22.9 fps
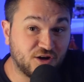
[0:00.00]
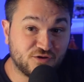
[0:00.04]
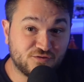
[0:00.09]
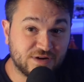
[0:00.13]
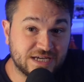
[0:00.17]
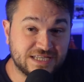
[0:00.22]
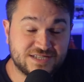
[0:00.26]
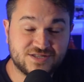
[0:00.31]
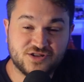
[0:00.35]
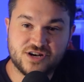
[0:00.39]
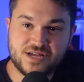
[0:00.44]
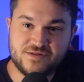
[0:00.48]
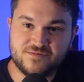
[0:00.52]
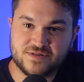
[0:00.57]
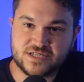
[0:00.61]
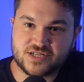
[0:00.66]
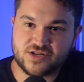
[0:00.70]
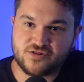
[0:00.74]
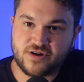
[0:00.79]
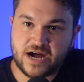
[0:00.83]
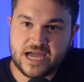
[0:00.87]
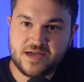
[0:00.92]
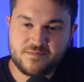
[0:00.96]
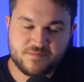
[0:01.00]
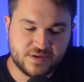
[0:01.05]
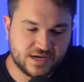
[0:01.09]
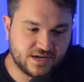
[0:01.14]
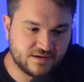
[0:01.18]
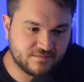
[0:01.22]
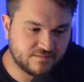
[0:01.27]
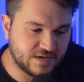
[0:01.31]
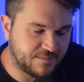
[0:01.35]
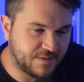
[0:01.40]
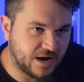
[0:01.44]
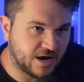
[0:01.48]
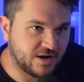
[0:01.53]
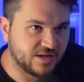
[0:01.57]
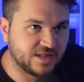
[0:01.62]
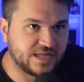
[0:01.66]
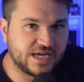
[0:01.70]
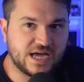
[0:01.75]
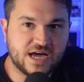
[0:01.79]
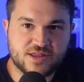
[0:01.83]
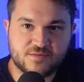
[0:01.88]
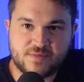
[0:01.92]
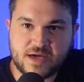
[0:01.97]
always thought he was great, but
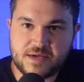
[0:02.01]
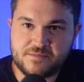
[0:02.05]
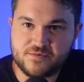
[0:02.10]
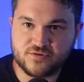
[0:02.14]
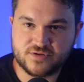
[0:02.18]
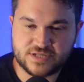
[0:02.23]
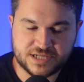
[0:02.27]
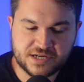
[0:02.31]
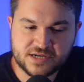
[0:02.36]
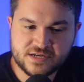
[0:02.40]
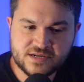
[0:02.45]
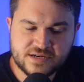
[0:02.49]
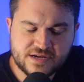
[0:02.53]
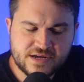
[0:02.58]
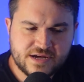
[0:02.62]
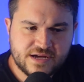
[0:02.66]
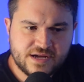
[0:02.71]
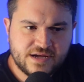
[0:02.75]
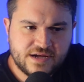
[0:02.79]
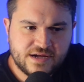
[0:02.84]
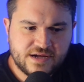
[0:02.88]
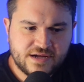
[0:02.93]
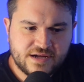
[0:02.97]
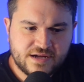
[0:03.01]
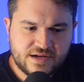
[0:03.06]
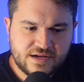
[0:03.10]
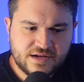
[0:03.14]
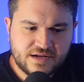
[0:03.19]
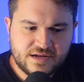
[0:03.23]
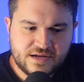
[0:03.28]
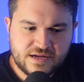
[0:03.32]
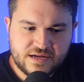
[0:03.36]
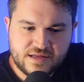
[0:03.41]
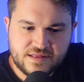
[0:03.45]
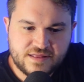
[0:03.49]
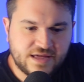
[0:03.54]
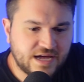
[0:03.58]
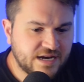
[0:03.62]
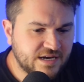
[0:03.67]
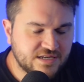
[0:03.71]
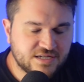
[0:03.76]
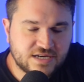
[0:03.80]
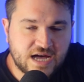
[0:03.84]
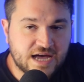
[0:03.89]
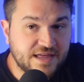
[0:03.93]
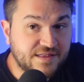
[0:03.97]
apparently other people didn't. Then
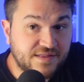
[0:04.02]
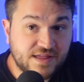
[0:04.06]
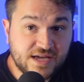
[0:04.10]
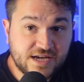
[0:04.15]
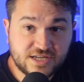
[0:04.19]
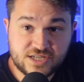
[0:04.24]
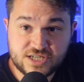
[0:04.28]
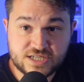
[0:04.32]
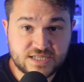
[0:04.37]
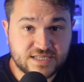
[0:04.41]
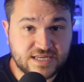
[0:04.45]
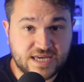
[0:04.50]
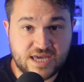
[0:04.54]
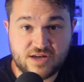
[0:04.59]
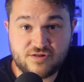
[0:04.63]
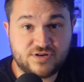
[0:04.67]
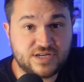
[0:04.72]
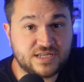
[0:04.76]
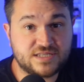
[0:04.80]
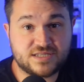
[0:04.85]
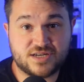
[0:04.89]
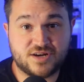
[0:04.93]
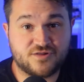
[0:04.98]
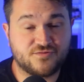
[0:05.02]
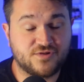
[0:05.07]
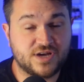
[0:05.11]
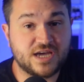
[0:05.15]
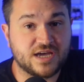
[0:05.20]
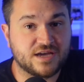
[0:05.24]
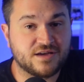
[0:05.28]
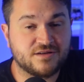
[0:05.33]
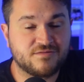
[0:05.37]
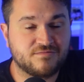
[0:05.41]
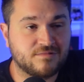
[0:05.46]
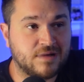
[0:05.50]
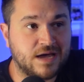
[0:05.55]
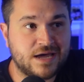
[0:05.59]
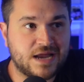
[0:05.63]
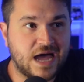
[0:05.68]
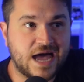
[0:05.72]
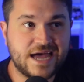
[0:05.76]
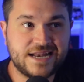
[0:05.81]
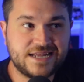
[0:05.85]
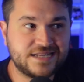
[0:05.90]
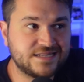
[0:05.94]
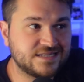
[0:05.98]
I think it just killed his career, right?
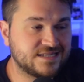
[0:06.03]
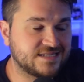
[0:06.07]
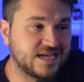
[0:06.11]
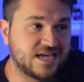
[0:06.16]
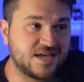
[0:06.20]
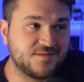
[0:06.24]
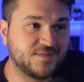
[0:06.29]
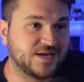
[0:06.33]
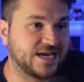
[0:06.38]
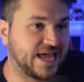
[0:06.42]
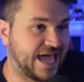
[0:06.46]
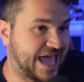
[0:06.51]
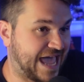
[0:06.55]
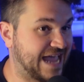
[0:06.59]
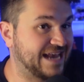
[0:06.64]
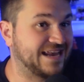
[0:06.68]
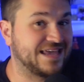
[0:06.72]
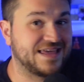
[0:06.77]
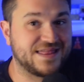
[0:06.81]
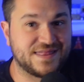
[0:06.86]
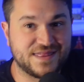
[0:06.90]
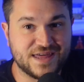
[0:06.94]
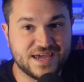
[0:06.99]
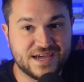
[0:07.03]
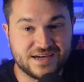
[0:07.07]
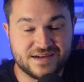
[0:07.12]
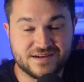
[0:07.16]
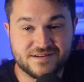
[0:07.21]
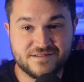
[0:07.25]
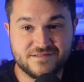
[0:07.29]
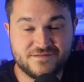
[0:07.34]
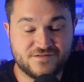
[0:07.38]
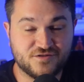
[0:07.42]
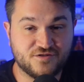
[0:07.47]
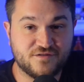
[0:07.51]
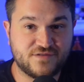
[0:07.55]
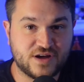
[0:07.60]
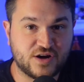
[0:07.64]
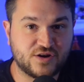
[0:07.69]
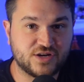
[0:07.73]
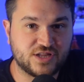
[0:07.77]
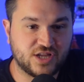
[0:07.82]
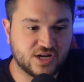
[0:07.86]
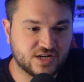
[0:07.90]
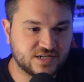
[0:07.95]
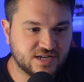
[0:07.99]
I didn't see him in anything for a
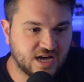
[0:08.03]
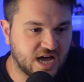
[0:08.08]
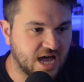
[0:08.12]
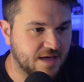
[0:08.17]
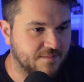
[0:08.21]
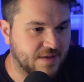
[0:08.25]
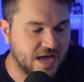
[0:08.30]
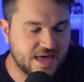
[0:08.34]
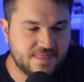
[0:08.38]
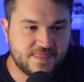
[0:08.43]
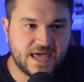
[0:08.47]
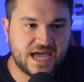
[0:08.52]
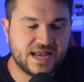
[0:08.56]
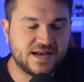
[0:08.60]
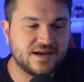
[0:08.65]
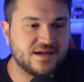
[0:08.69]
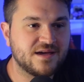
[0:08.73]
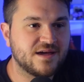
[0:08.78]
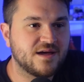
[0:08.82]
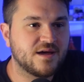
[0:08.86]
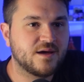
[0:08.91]
very long time. And then,